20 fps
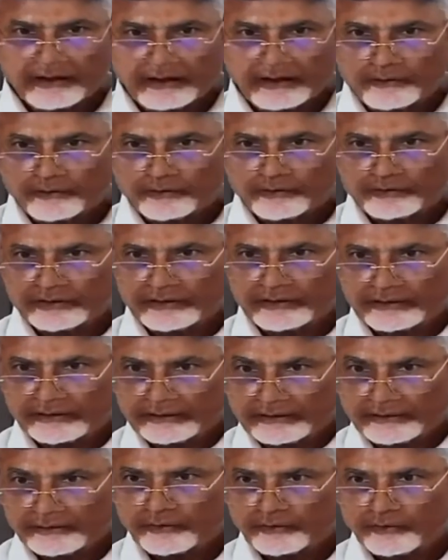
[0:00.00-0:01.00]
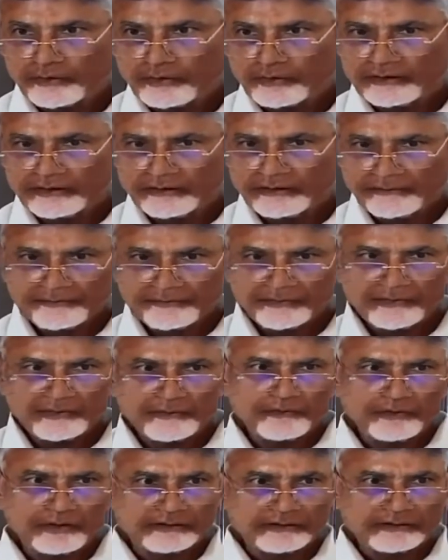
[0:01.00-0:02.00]
outer ring road,
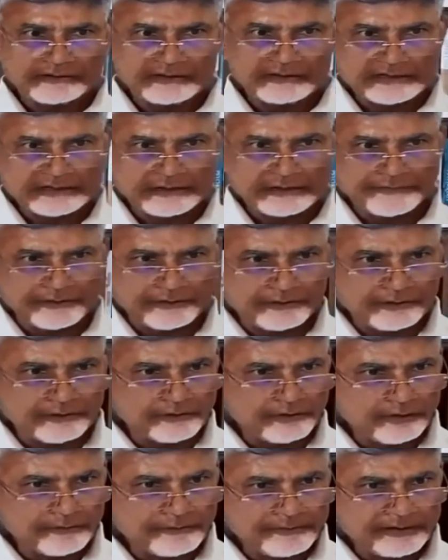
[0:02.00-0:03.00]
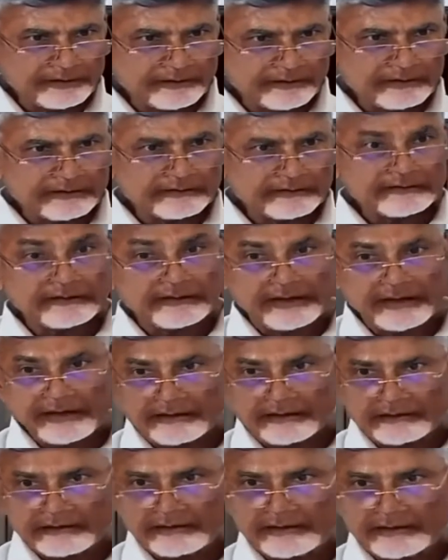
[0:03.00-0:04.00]
165 kilometers,
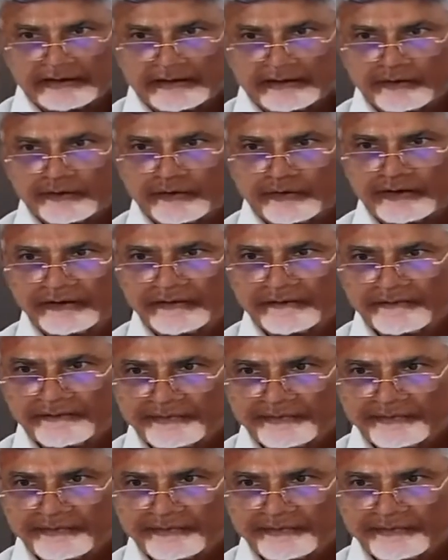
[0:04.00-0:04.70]
8 lane road.